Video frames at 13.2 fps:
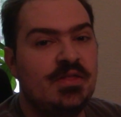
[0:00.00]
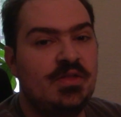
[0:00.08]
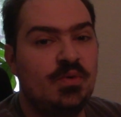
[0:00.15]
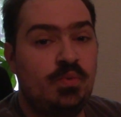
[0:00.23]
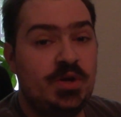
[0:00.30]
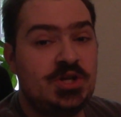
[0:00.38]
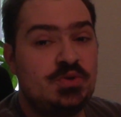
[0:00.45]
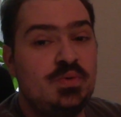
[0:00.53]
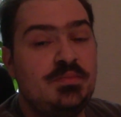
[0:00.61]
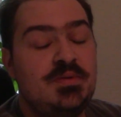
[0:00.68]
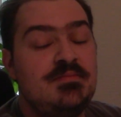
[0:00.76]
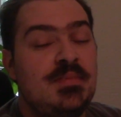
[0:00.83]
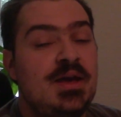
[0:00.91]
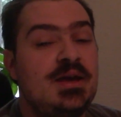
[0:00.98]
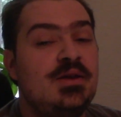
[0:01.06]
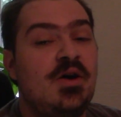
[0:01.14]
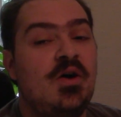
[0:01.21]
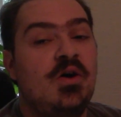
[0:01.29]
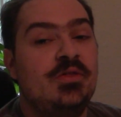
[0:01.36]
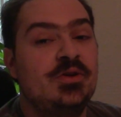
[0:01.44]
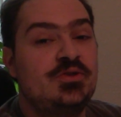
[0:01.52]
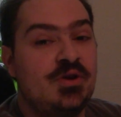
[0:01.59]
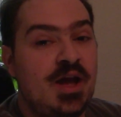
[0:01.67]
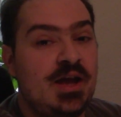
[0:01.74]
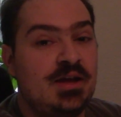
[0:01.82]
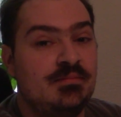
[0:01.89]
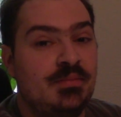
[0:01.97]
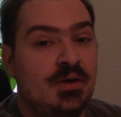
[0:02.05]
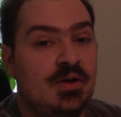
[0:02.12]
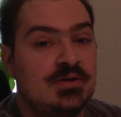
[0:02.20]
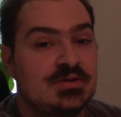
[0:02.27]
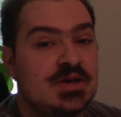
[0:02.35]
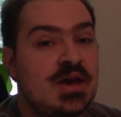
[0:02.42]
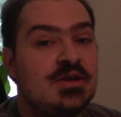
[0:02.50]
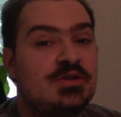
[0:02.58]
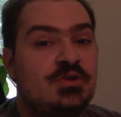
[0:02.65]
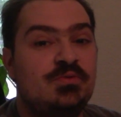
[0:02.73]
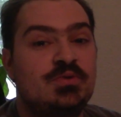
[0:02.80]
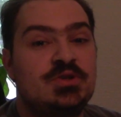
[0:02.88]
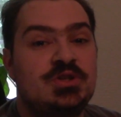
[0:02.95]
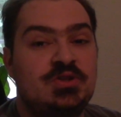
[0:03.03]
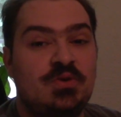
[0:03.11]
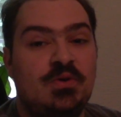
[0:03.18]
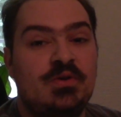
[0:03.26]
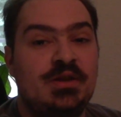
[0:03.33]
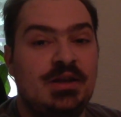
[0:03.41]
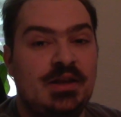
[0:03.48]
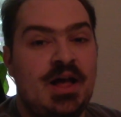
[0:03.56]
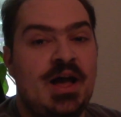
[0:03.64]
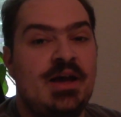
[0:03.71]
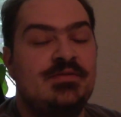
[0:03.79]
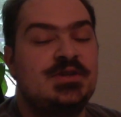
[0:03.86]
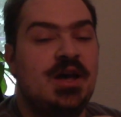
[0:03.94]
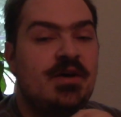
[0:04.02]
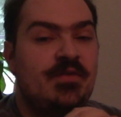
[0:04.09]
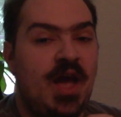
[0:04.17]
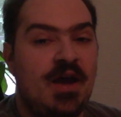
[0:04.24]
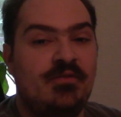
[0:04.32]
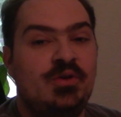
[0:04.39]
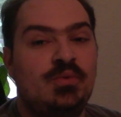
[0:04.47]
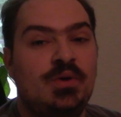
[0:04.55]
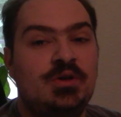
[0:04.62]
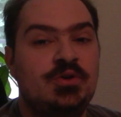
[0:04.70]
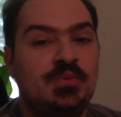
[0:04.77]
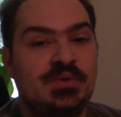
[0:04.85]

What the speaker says: the wish would be made on the Dragon Balls to restore the lives of everyone who